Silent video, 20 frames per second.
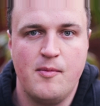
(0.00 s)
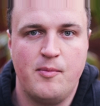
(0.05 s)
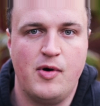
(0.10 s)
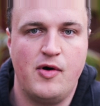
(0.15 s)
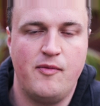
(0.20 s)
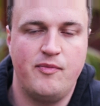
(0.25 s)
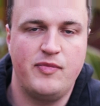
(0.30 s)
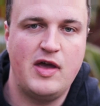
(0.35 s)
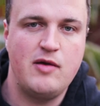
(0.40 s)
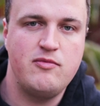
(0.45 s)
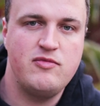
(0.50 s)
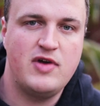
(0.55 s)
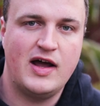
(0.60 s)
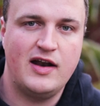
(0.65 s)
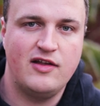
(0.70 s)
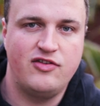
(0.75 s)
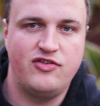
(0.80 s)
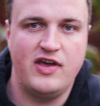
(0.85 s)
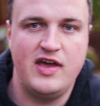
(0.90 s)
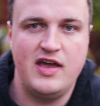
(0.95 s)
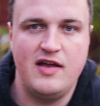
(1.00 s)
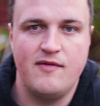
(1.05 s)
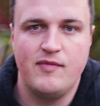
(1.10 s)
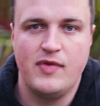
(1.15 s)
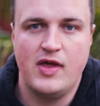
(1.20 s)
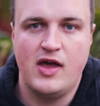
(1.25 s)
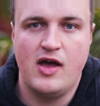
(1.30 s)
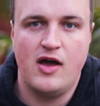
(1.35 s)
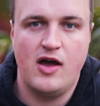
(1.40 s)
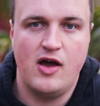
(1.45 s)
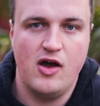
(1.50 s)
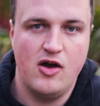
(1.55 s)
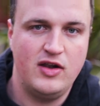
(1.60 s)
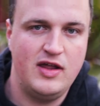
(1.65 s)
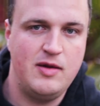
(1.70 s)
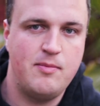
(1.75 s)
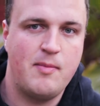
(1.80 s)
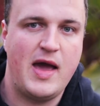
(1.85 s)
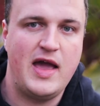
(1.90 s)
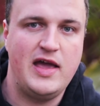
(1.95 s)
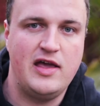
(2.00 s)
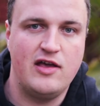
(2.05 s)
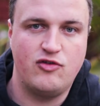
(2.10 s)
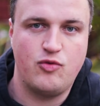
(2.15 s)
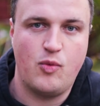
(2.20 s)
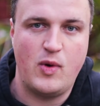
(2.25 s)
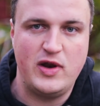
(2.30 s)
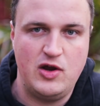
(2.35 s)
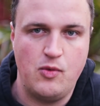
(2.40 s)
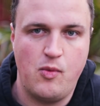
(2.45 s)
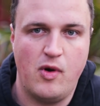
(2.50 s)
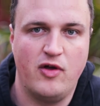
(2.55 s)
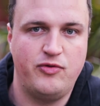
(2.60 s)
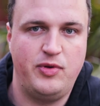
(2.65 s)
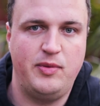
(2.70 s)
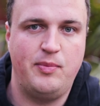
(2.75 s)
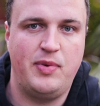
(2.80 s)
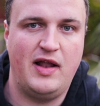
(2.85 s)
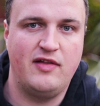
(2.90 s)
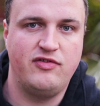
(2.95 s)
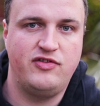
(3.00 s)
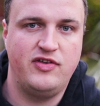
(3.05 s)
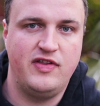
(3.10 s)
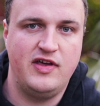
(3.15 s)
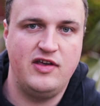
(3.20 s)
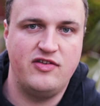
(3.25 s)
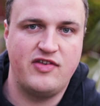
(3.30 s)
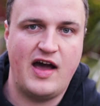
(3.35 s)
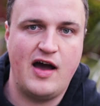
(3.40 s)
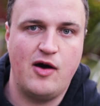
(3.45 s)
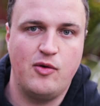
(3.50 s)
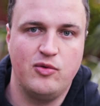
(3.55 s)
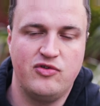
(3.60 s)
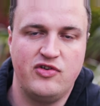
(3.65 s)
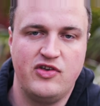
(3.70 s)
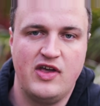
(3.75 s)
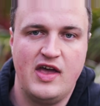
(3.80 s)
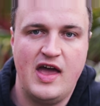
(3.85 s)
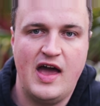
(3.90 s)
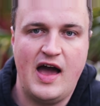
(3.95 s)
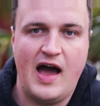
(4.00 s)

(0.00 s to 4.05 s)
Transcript: But in reality, early May is when you want to be planting these out.